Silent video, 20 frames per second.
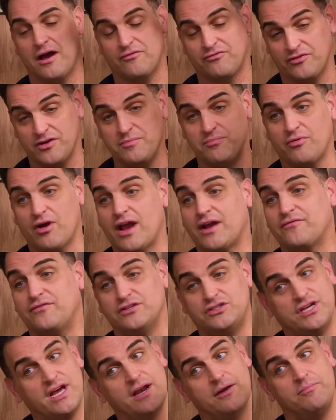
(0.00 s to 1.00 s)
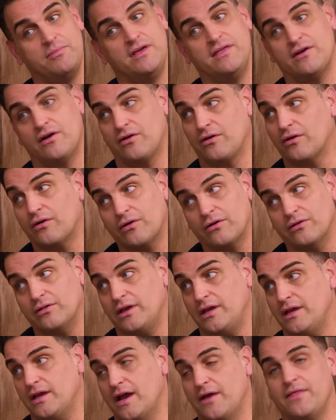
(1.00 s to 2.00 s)
free breakfast. You had to be there
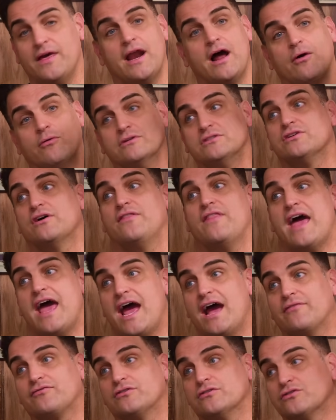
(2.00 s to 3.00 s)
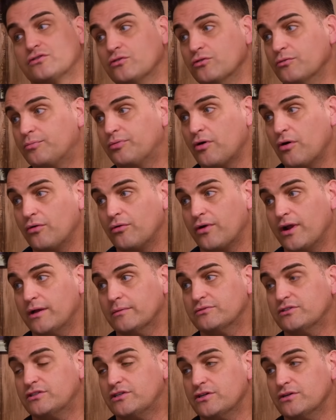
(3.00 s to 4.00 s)
early, and then I was on the after school
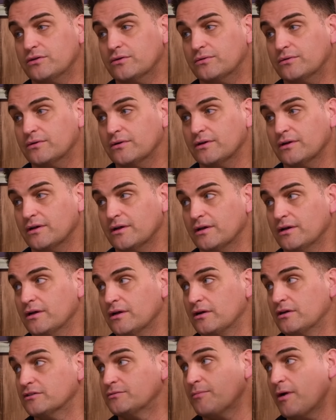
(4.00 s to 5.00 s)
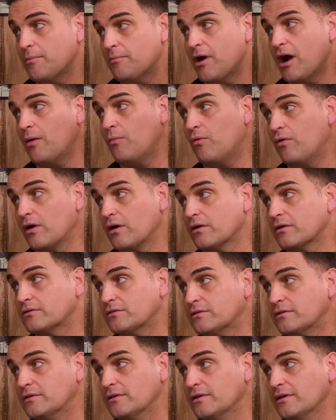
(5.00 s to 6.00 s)
programs too because my mom worked.
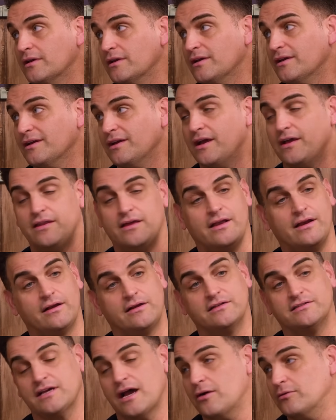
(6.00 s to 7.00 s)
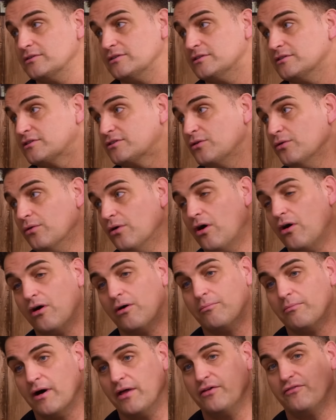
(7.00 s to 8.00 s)
And then, because I was in school
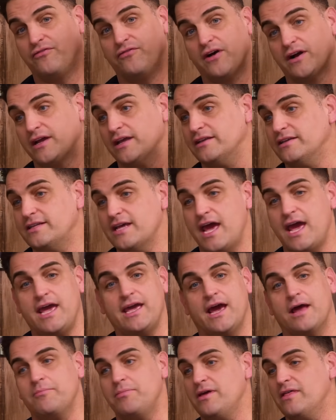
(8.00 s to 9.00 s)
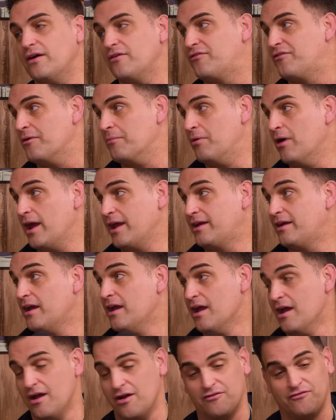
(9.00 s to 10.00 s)
all motherfucking day. I'd be there from
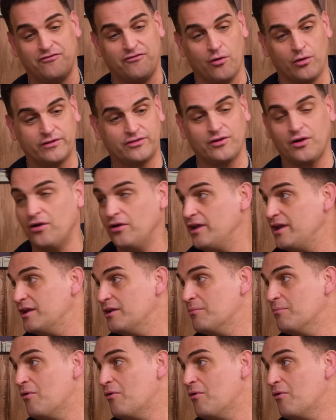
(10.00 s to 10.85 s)
4:30 in the